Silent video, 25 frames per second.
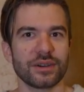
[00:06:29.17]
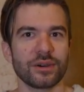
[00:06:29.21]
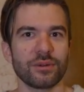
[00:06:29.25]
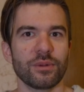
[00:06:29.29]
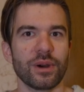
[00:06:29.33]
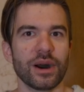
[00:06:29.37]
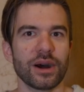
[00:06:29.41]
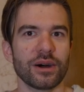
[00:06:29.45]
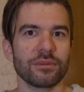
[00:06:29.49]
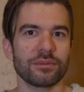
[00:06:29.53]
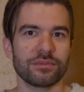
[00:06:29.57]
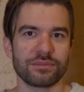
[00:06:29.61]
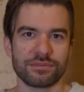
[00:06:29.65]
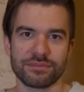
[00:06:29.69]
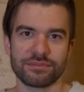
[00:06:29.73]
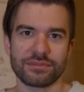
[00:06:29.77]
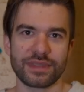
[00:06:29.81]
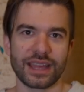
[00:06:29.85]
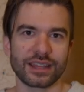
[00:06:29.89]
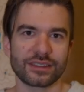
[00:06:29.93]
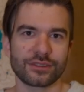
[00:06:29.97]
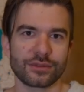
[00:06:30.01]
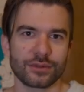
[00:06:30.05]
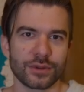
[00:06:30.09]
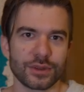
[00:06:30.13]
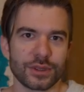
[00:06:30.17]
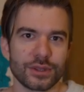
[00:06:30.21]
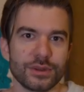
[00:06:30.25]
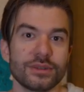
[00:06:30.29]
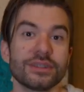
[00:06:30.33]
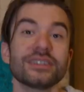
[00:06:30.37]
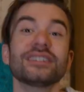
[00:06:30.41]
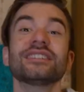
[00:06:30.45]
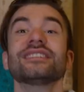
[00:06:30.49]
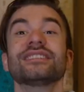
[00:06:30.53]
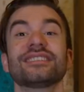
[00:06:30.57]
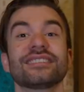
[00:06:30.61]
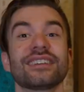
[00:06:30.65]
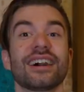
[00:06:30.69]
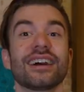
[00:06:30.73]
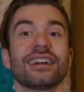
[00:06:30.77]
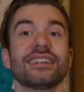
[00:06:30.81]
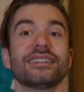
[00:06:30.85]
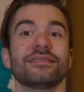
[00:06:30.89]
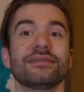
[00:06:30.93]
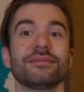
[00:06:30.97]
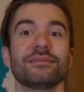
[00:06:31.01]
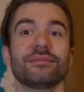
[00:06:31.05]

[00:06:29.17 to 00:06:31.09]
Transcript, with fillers: Well, that's for you to decide.